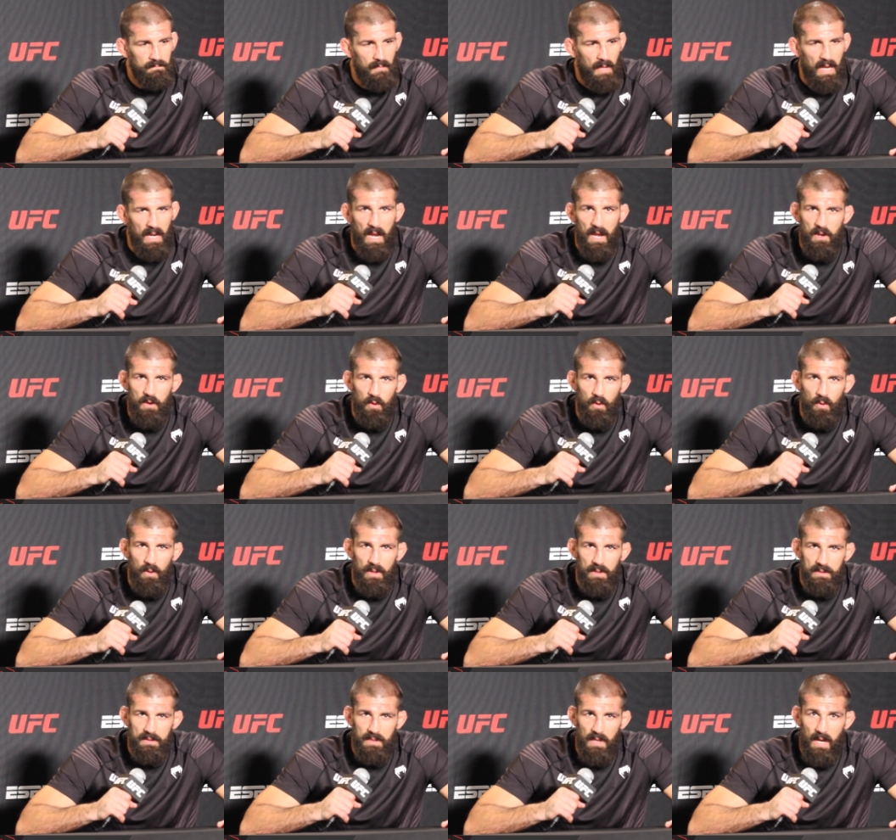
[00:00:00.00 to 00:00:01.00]
and I knew
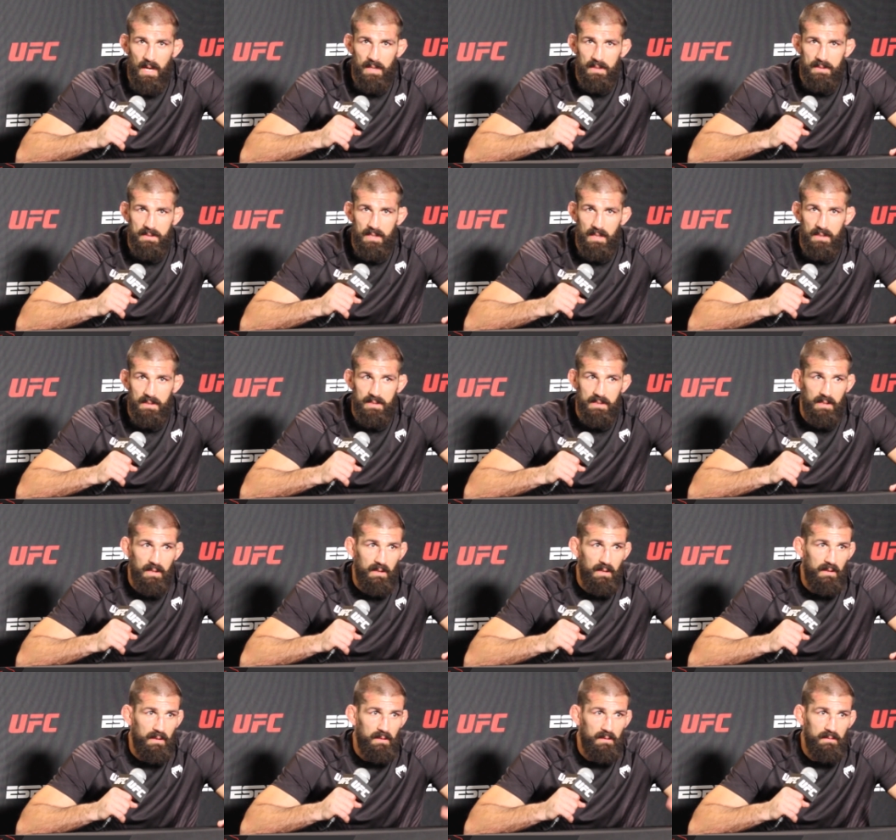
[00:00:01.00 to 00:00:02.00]
inside since,
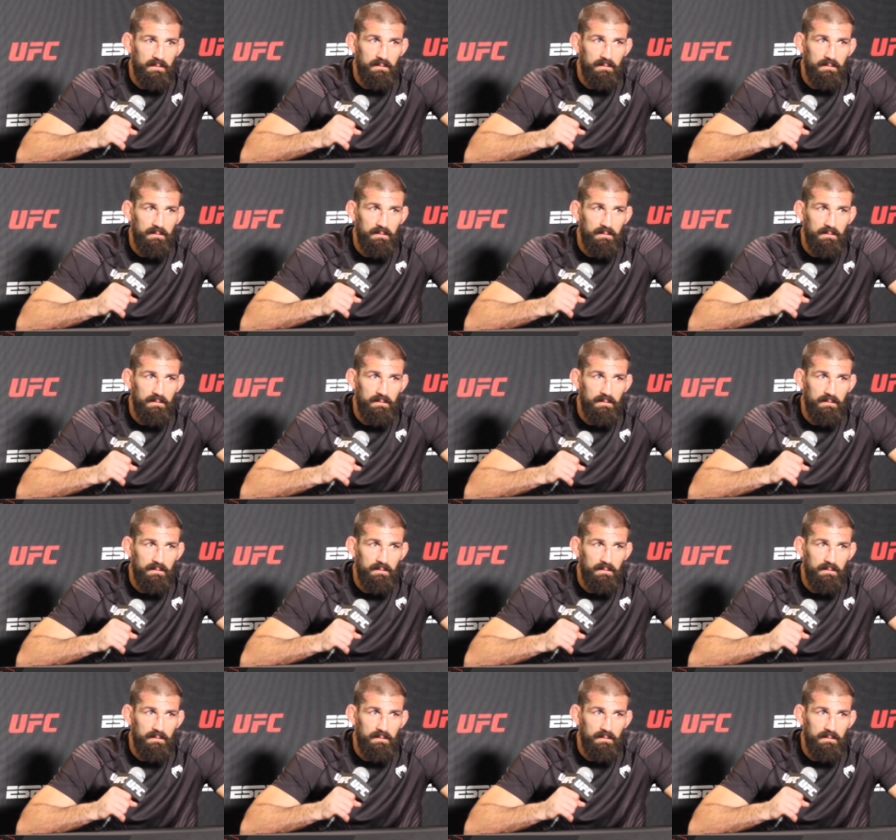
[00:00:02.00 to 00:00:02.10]
uh,